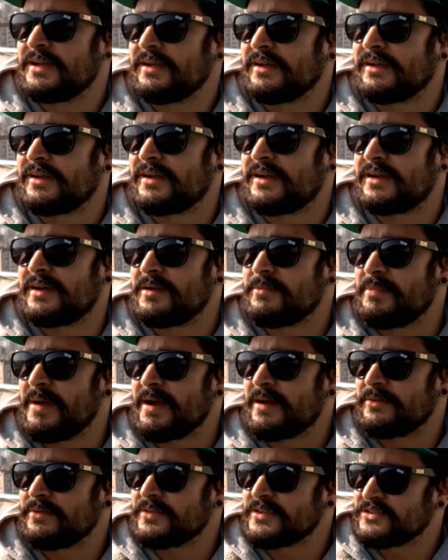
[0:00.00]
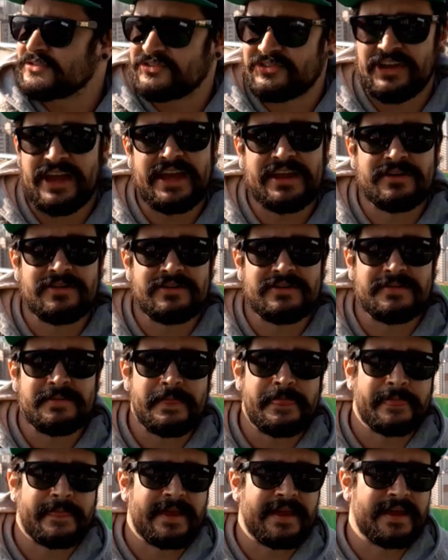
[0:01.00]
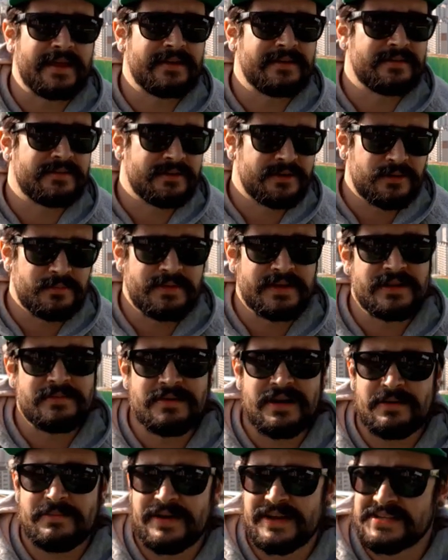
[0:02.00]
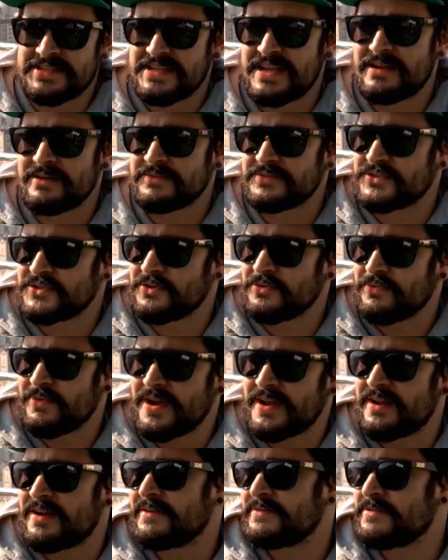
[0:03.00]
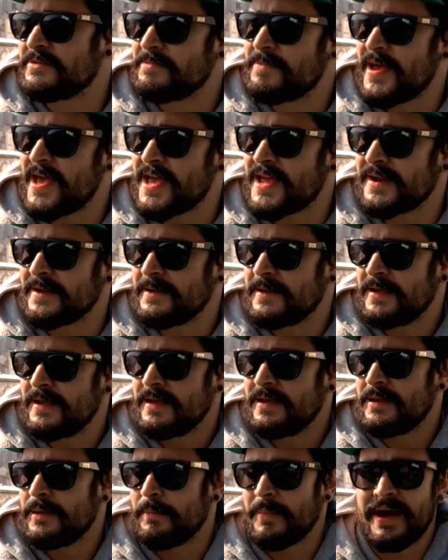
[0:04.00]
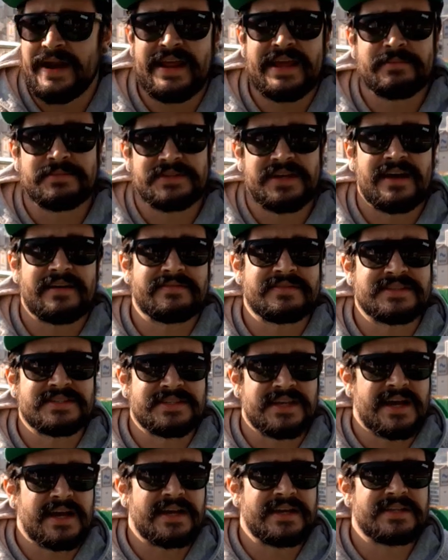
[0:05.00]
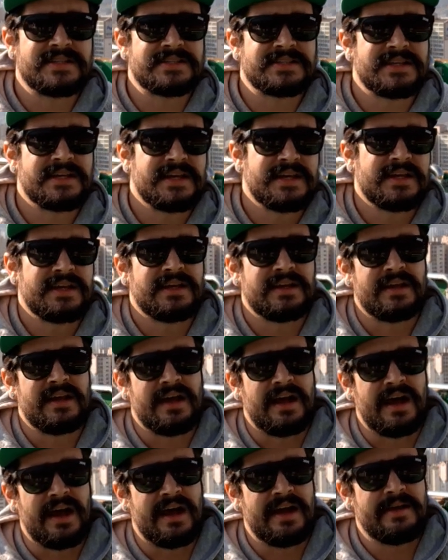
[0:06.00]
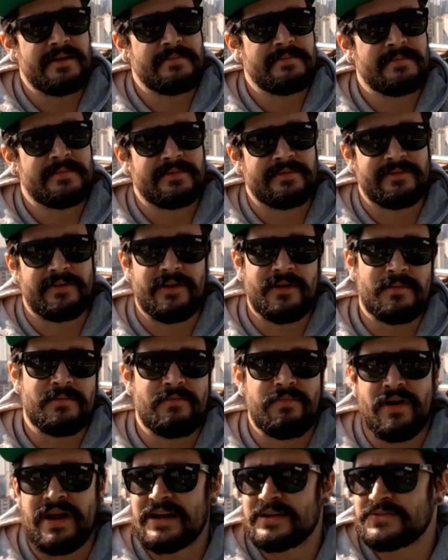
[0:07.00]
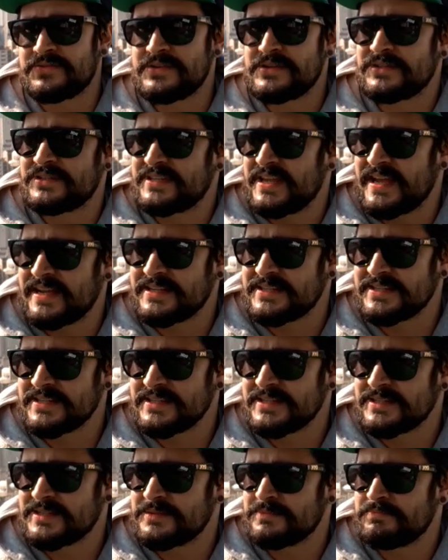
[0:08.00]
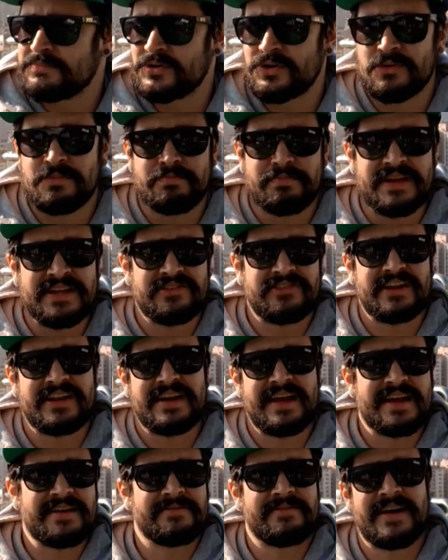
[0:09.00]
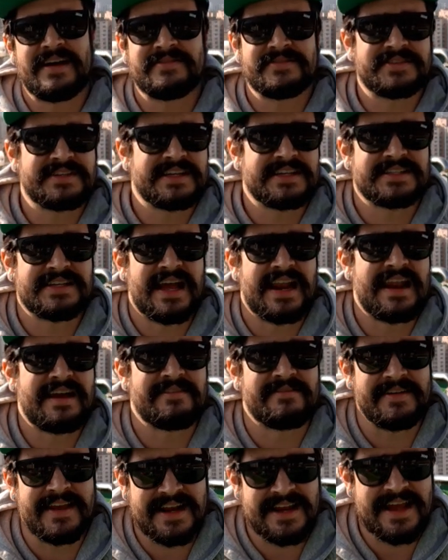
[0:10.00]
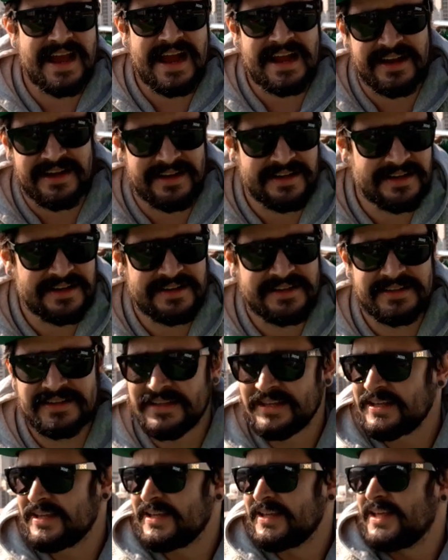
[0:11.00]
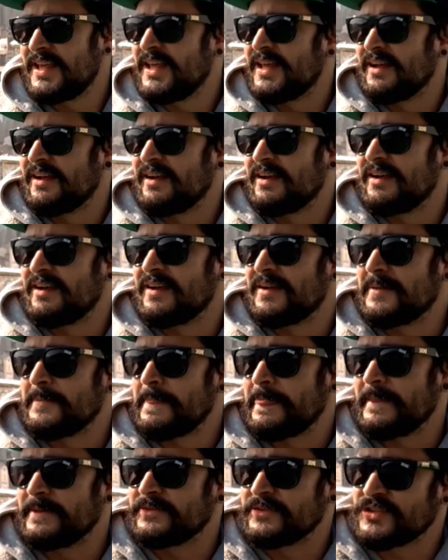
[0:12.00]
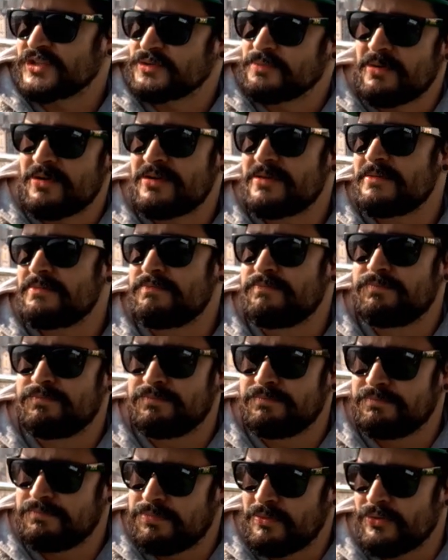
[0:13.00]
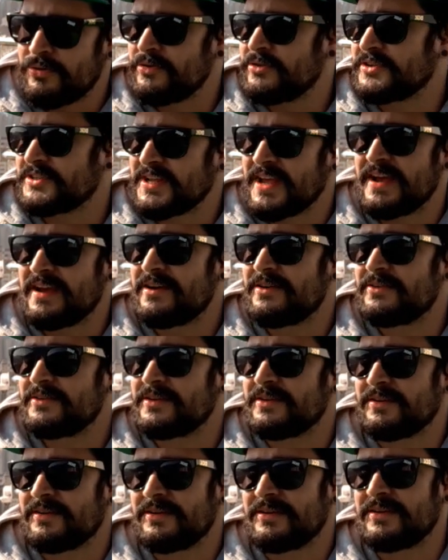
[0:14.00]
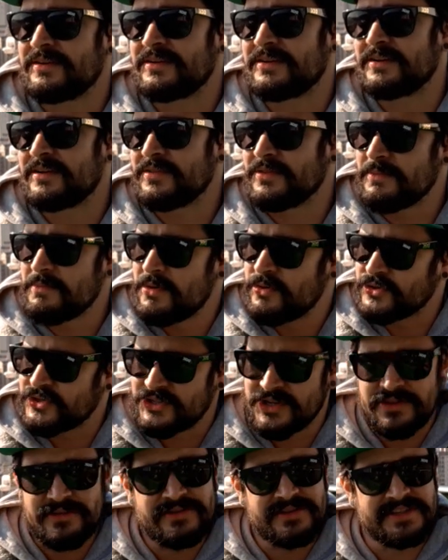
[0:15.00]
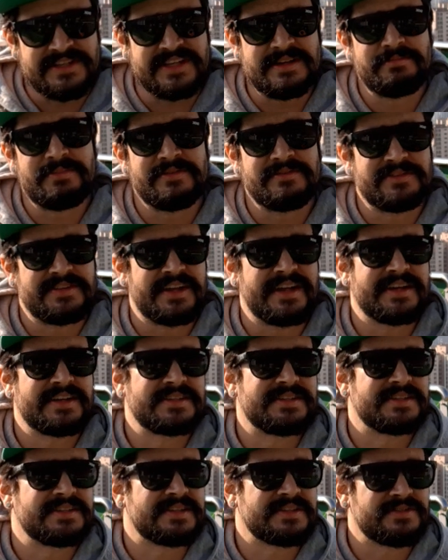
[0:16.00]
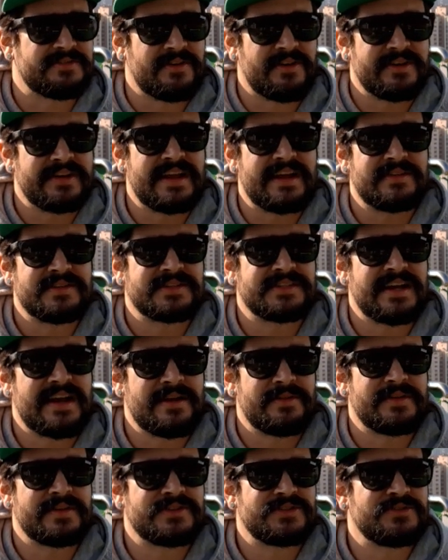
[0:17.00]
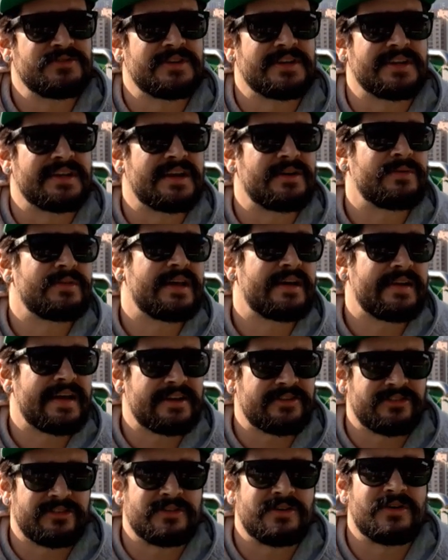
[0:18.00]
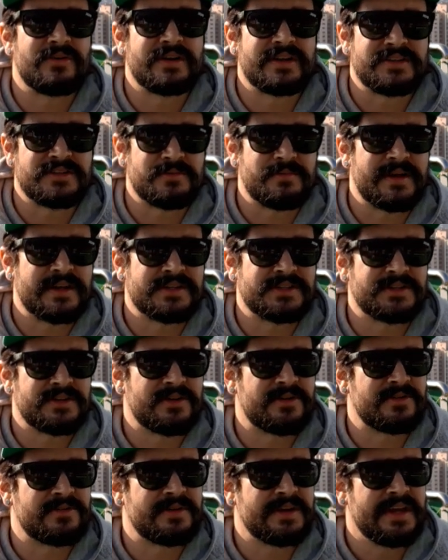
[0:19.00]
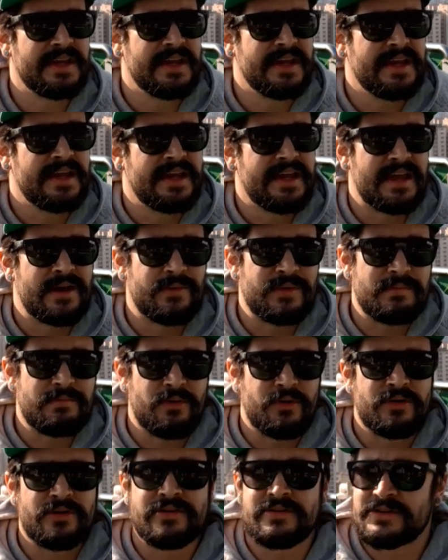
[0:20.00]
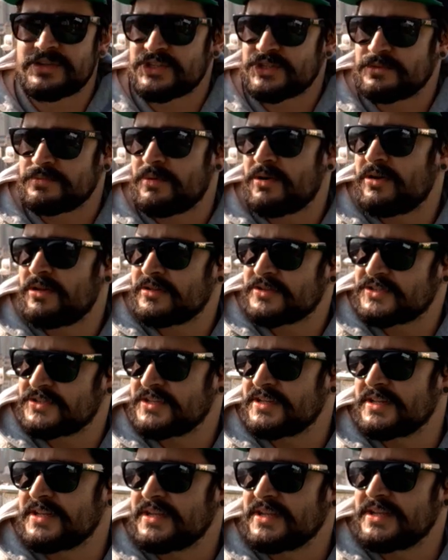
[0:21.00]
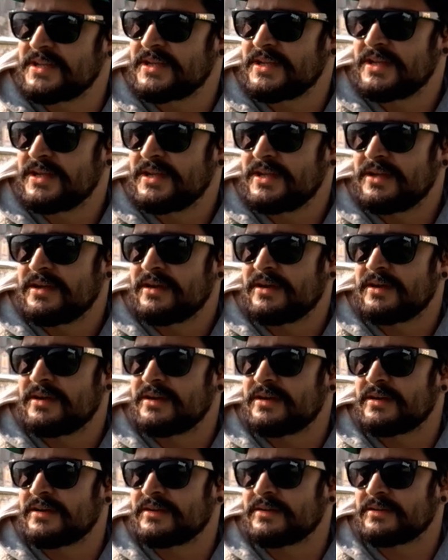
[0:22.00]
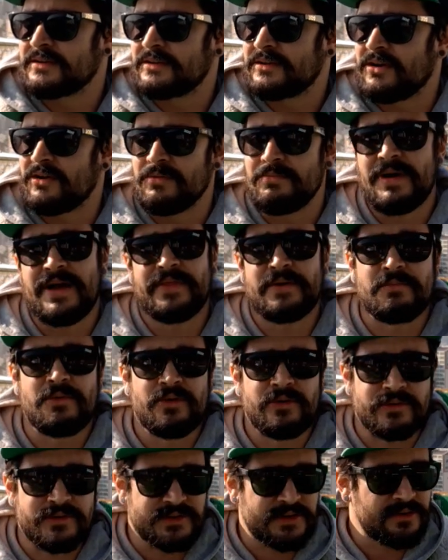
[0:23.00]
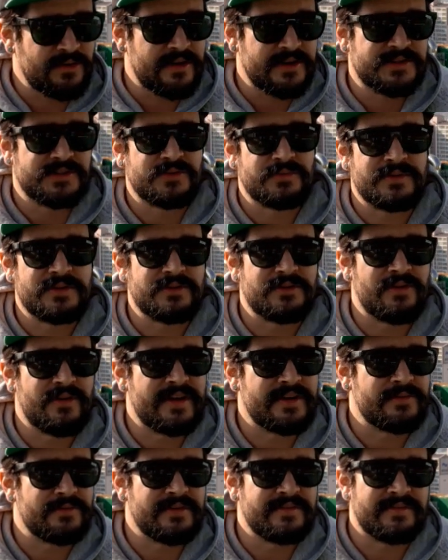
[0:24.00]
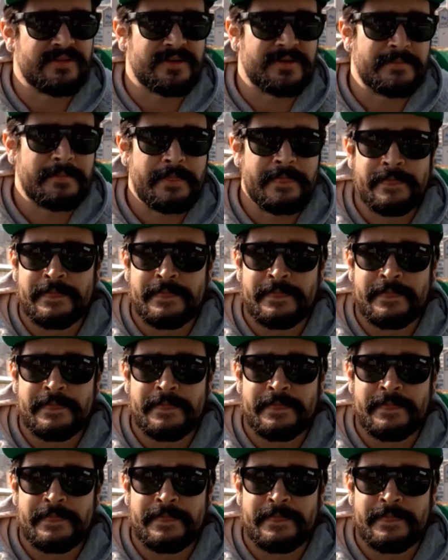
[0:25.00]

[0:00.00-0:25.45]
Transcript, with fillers: uh, about this channel and a little bit about myself. So right off the bat, my name's Javi Signs. I'm from Brownsville, Texas. Puro pinche 956 a la verga que. Um, it's a small border town uh, on the most southern tip of Texas, as far down south as you can get without actually going into Mexico and we border a small city uh, called Matamoros across the Rio Grande River.